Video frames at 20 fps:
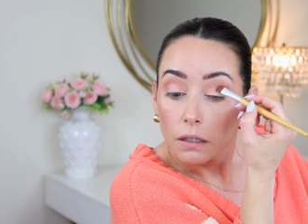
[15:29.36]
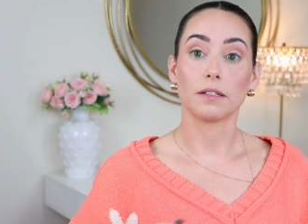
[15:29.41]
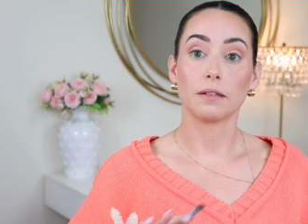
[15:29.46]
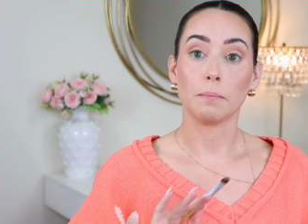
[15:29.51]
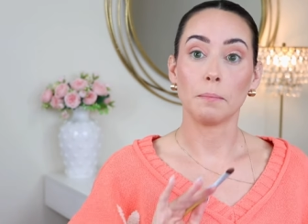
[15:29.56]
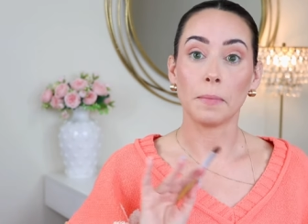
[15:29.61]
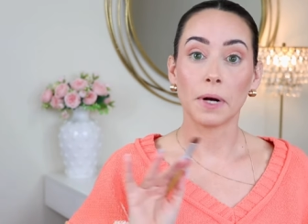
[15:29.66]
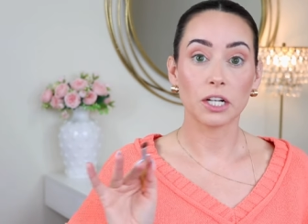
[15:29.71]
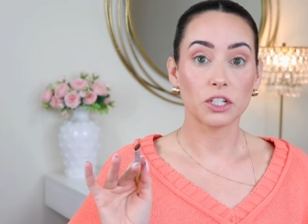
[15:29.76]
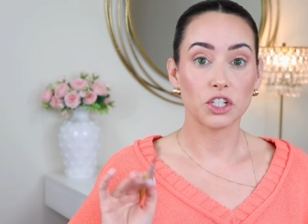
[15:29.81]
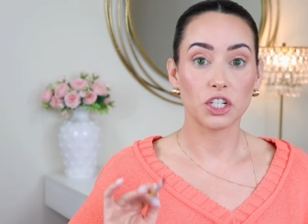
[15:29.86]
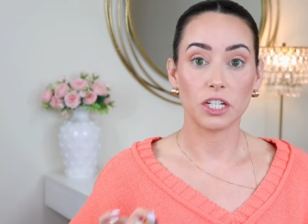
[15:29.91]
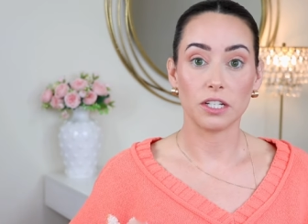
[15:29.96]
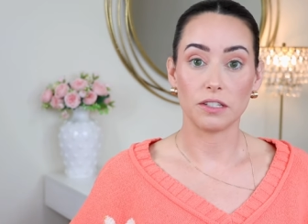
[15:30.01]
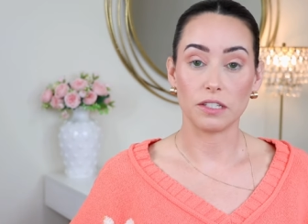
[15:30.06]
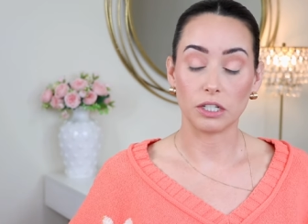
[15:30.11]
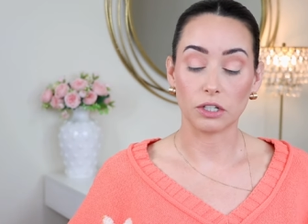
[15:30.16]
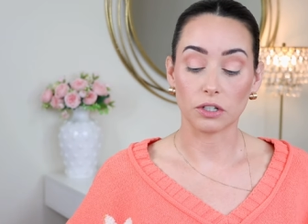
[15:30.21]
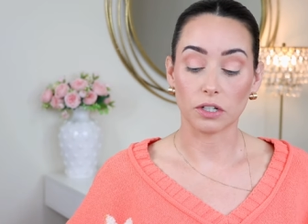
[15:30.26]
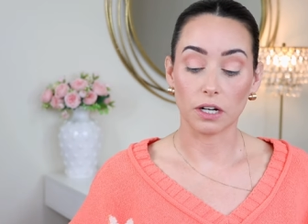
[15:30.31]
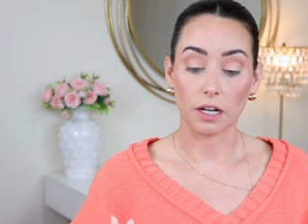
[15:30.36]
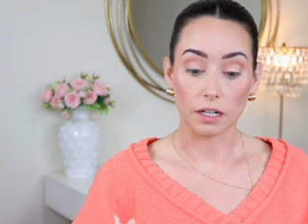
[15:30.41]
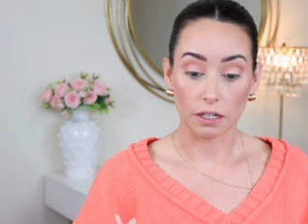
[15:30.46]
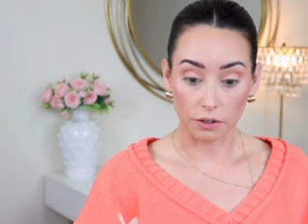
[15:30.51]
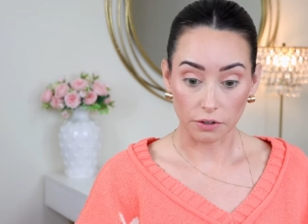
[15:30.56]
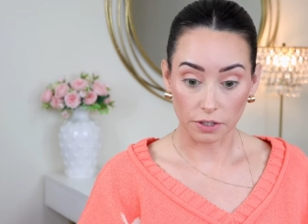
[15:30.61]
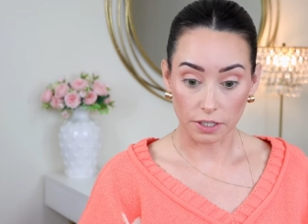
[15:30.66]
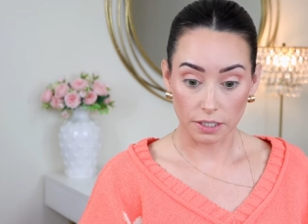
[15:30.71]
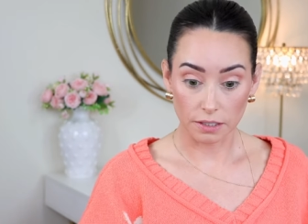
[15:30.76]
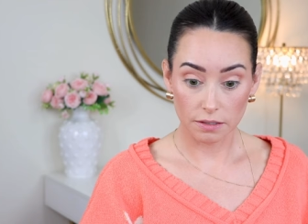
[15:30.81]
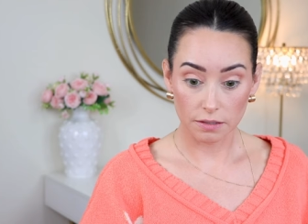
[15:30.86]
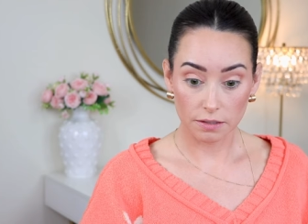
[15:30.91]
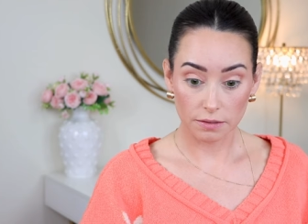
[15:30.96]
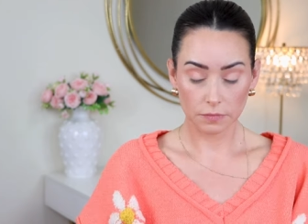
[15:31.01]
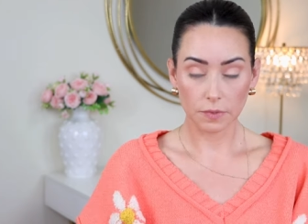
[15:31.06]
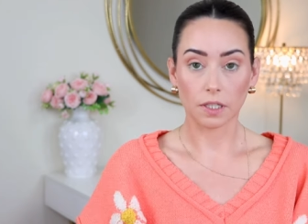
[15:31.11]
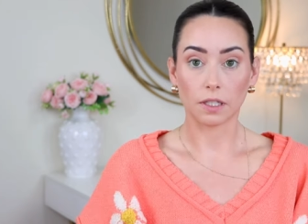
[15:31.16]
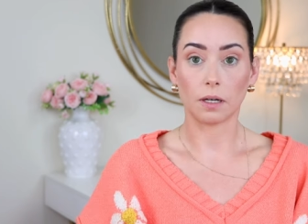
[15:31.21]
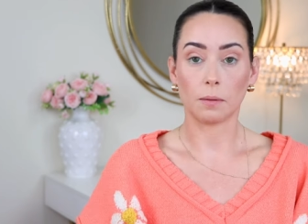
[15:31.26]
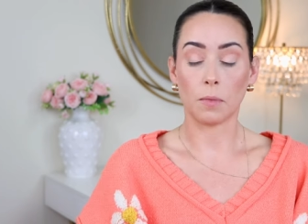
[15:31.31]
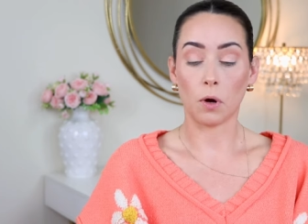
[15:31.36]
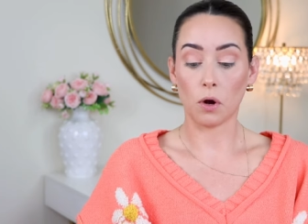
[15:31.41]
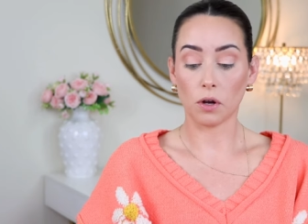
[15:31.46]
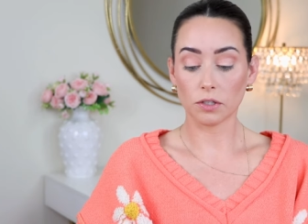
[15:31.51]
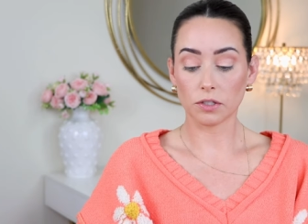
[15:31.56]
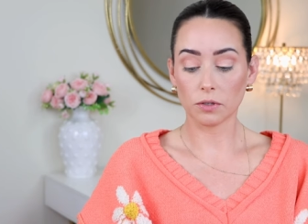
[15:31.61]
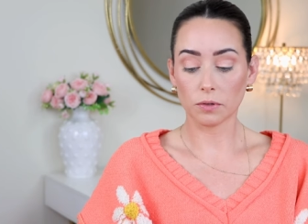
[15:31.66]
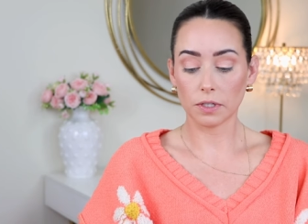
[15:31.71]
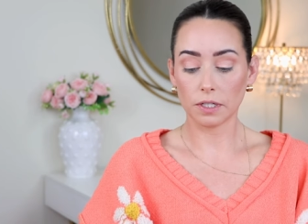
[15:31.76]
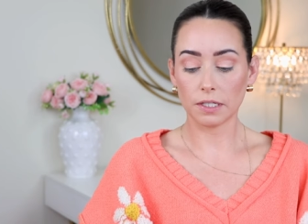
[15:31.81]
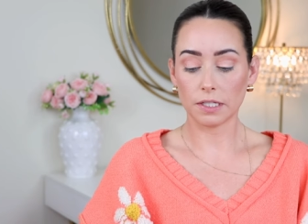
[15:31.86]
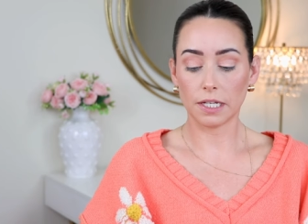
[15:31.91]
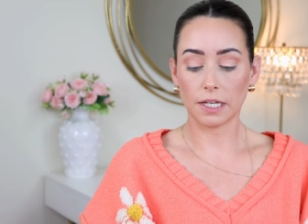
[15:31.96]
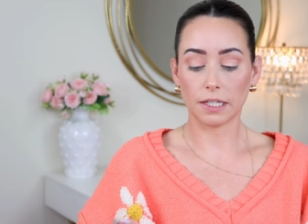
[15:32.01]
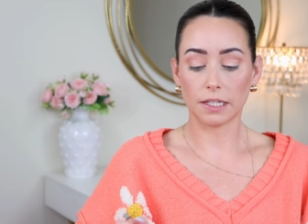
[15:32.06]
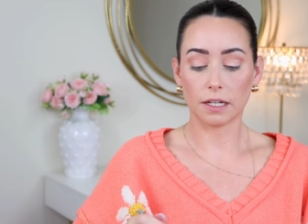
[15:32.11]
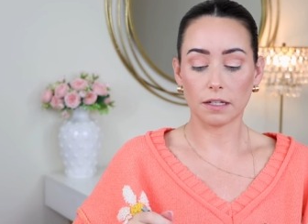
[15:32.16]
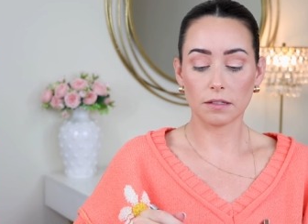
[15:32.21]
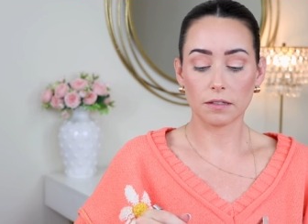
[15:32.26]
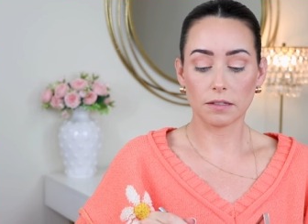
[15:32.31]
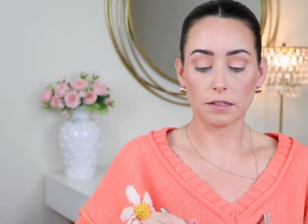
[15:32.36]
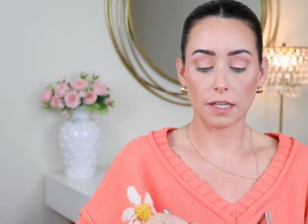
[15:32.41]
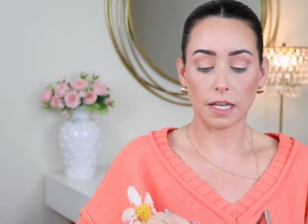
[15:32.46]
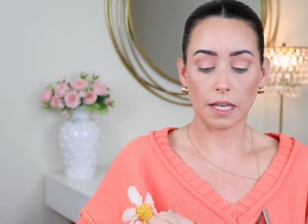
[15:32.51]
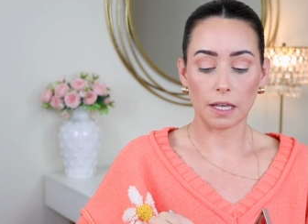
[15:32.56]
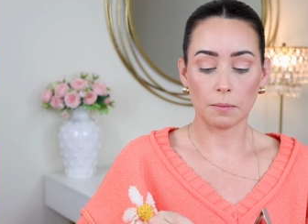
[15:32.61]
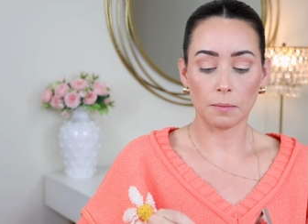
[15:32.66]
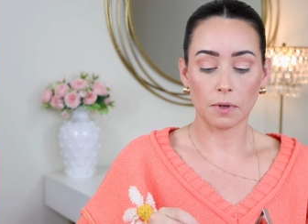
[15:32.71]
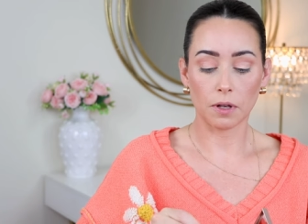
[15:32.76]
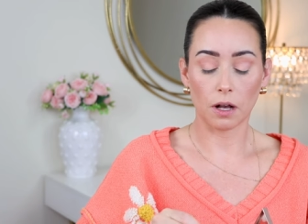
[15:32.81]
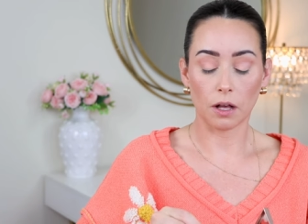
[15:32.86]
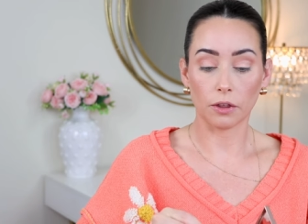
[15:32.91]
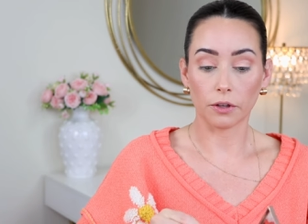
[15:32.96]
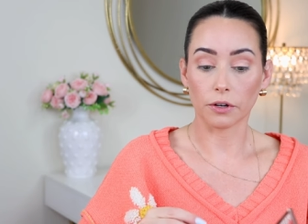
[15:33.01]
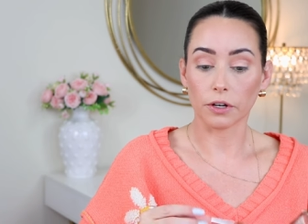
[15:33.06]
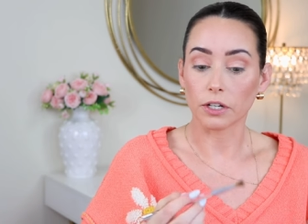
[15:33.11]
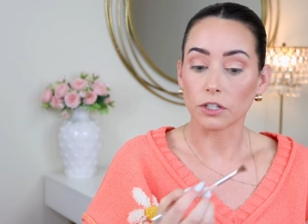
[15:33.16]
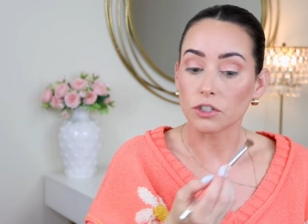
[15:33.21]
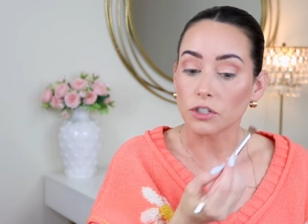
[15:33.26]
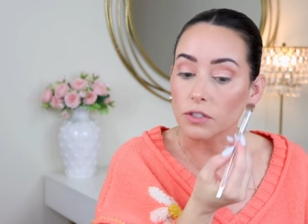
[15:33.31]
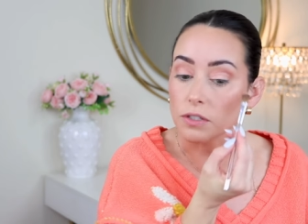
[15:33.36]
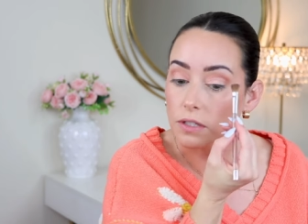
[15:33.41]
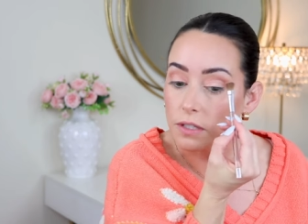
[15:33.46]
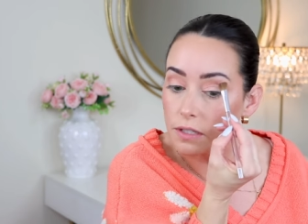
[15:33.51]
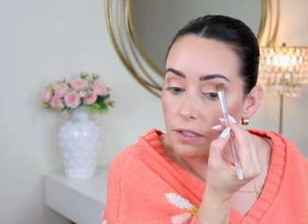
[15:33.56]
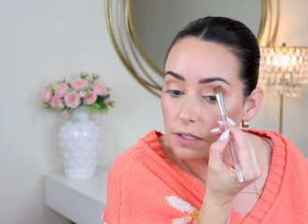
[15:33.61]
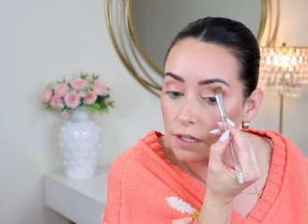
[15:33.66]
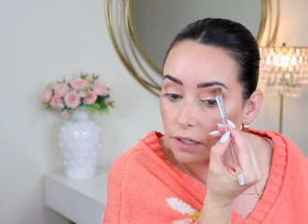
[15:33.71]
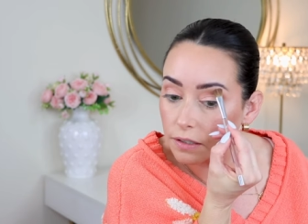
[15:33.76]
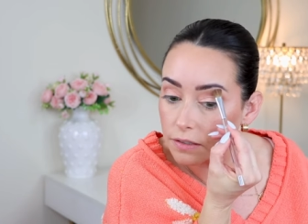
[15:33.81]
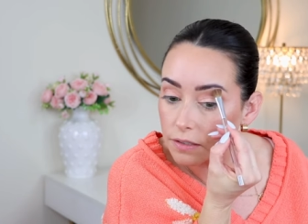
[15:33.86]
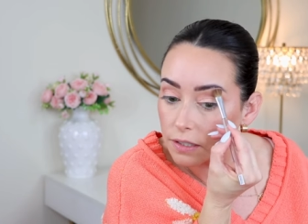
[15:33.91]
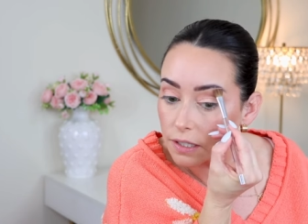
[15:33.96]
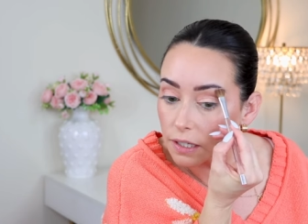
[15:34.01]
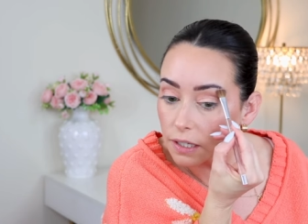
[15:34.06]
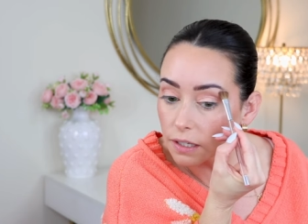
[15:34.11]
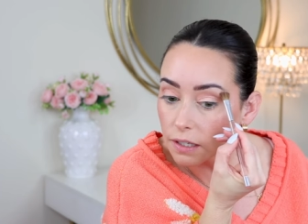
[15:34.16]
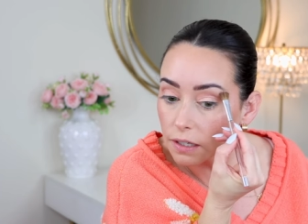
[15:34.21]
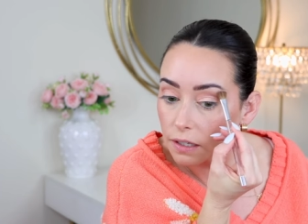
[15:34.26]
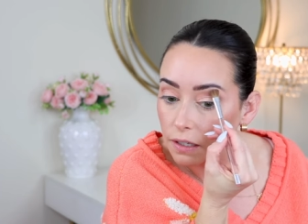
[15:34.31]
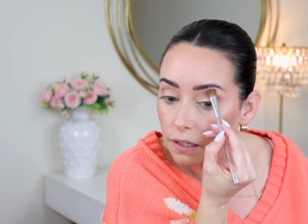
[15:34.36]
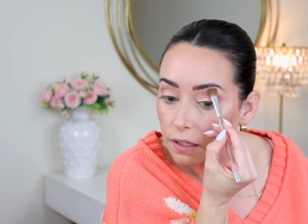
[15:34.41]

Much easier cut crease. And I'm also gonna take that same color and just dust it